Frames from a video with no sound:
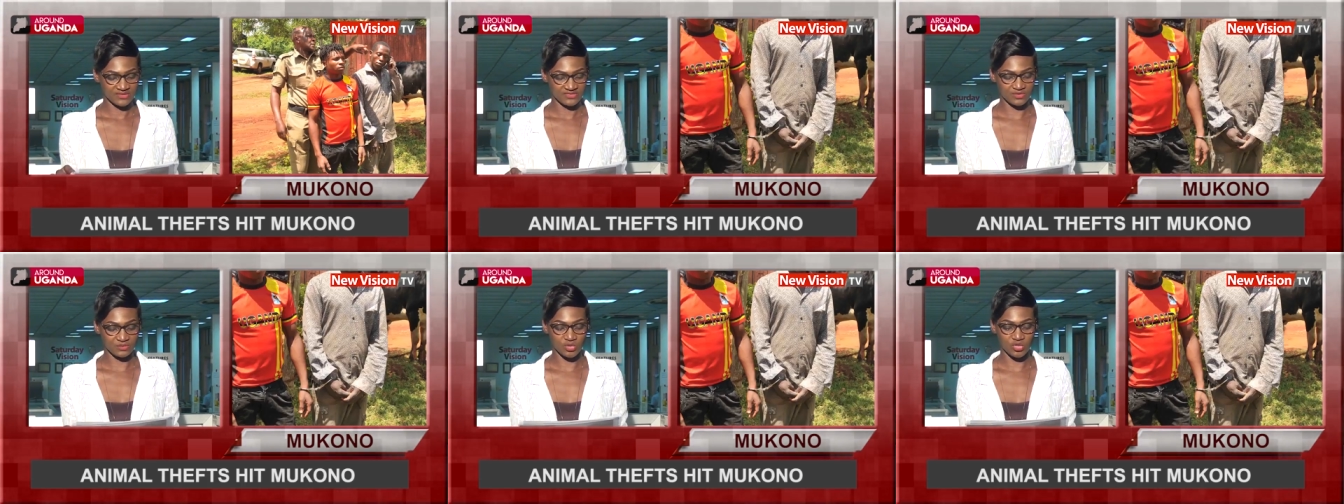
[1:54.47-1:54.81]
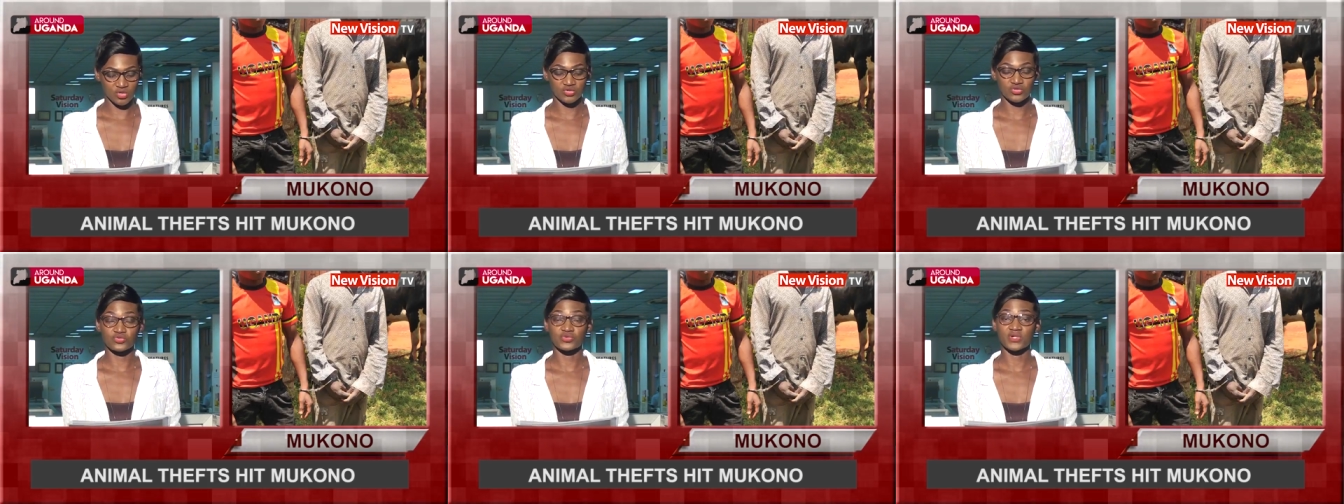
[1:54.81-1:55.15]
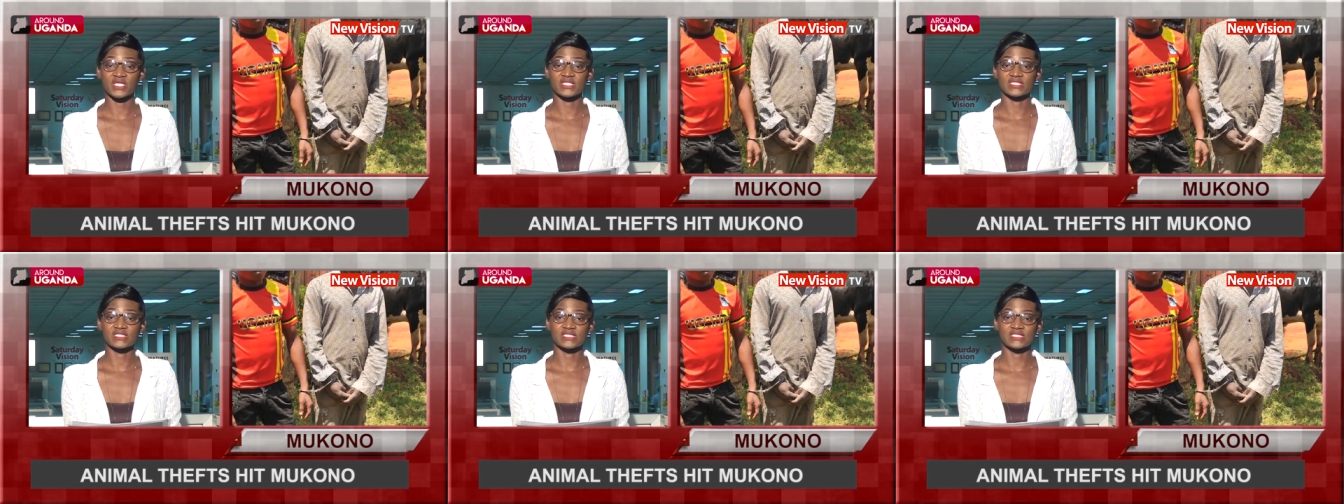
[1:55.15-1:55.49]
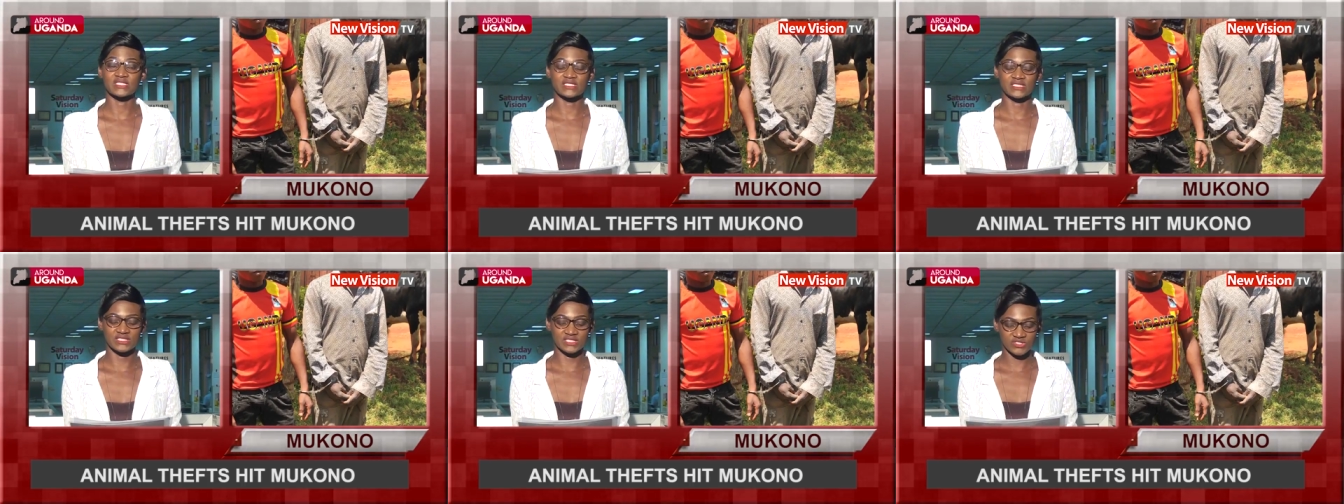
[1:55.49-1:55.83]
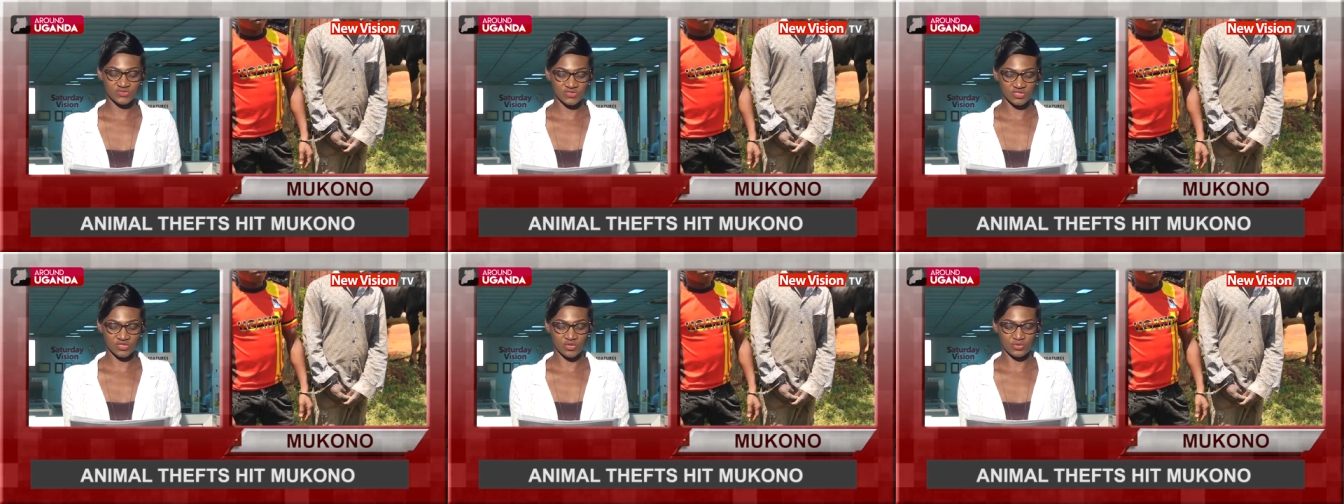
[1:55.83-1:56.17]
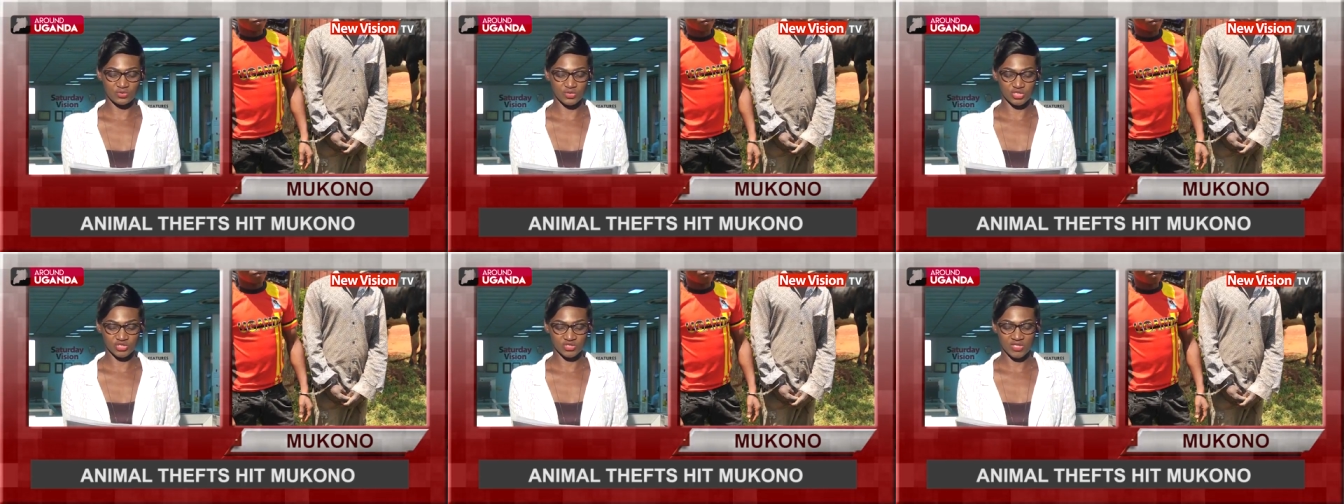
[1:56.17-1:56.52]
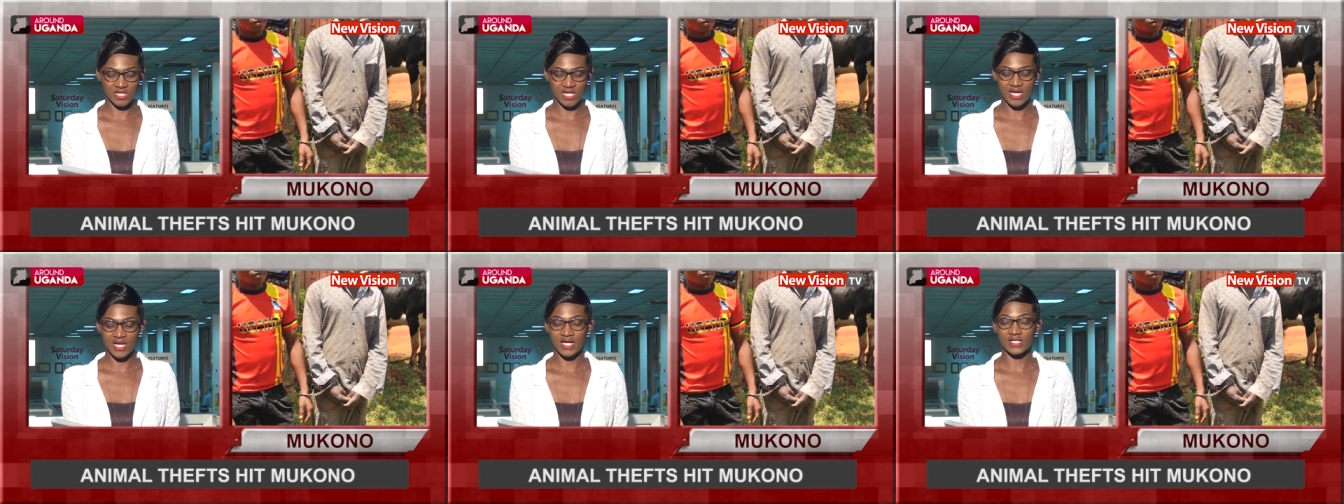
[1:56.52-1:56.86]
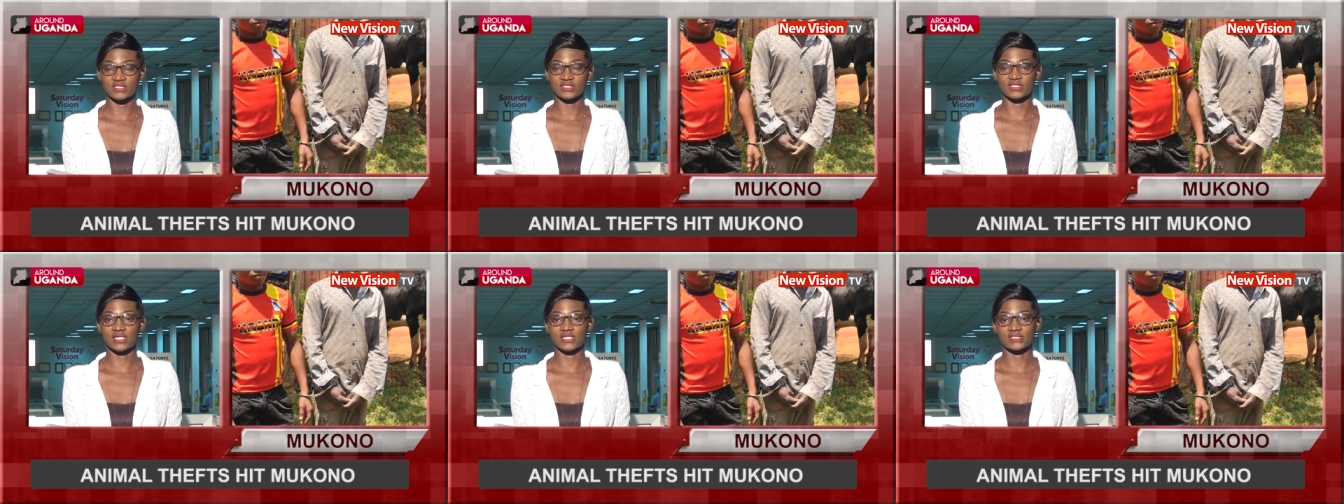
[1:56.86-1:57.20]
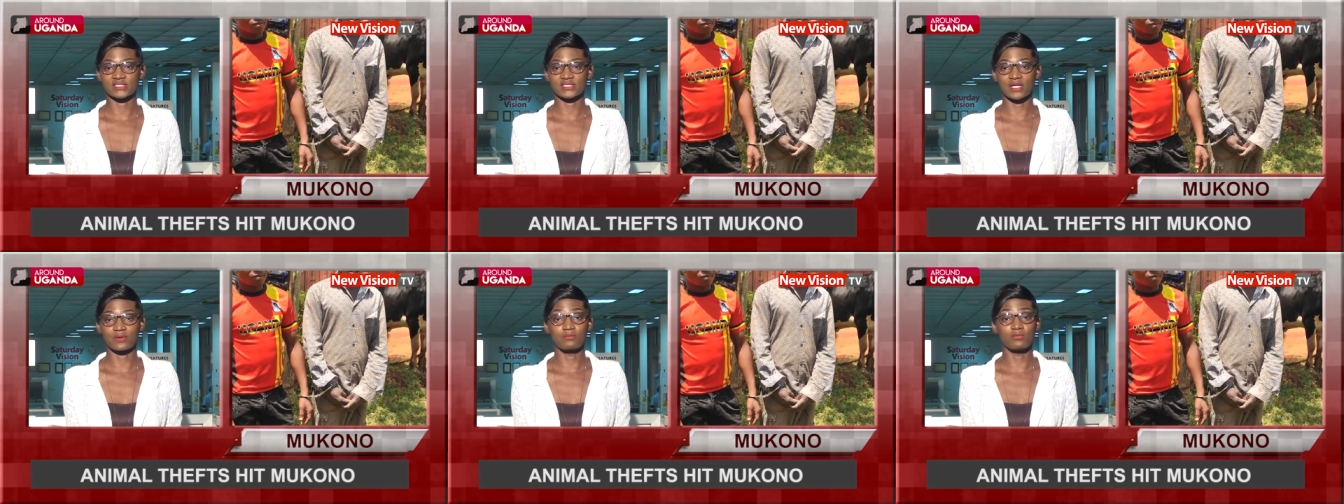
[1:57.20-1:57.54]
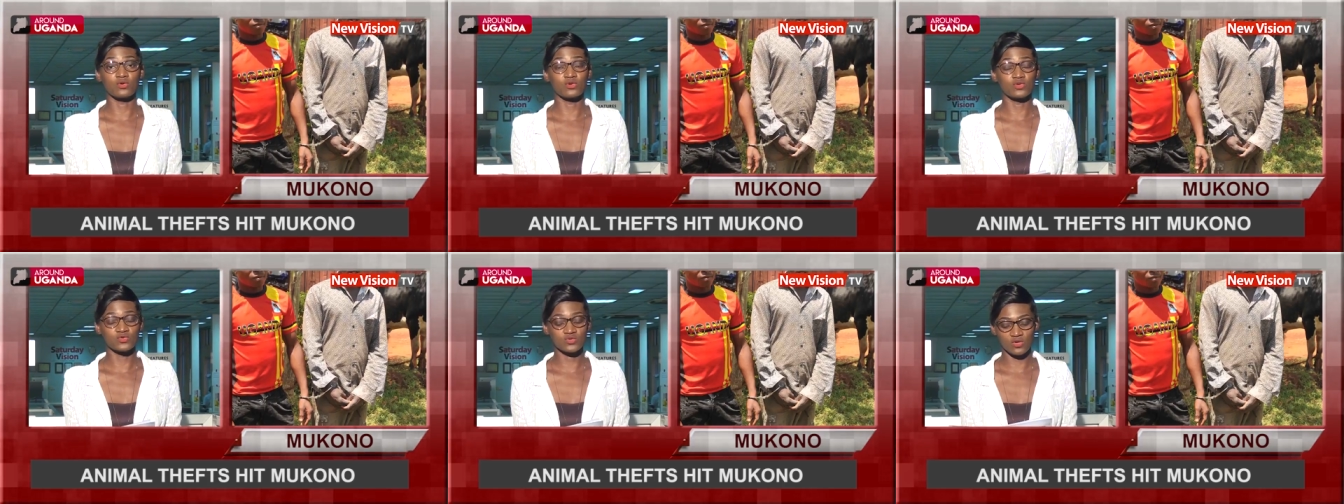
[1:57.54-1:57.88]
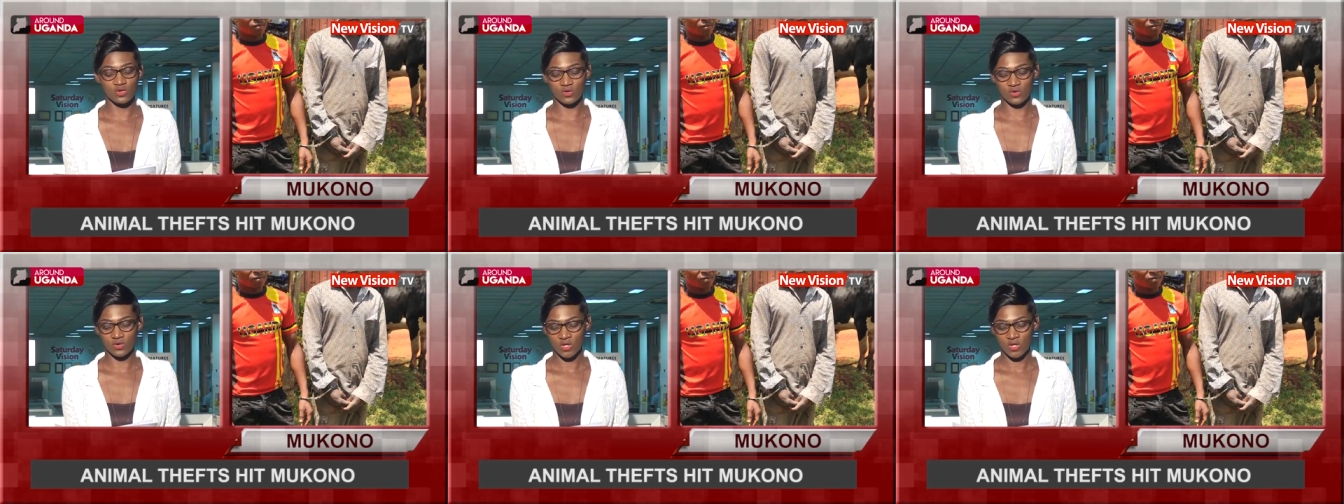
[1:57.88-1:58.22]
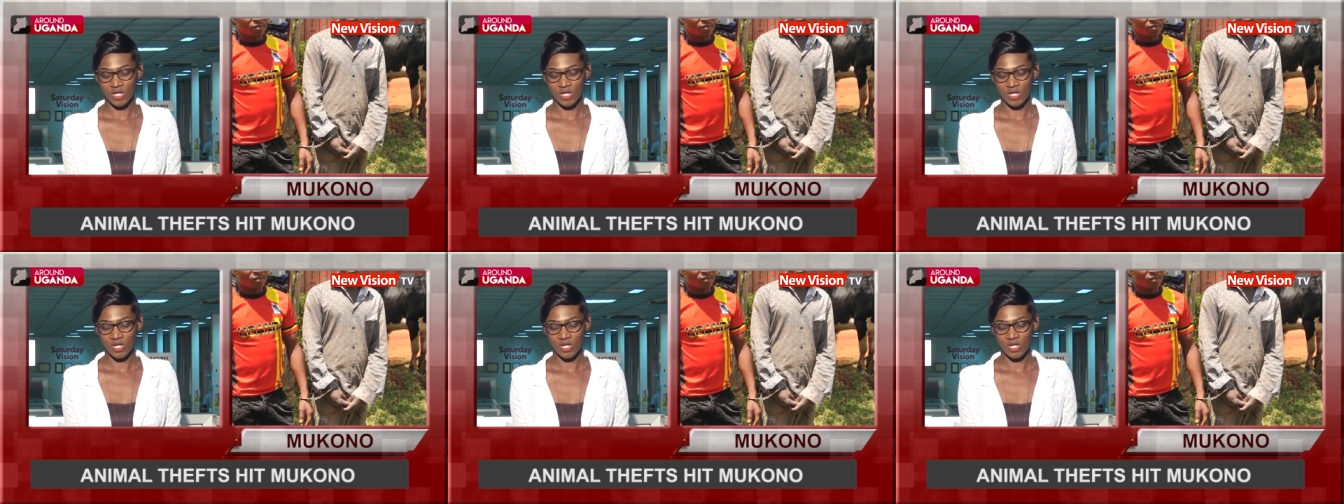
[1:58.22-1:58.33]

The Mukono Resident District Commissioner Hajnasa Munulo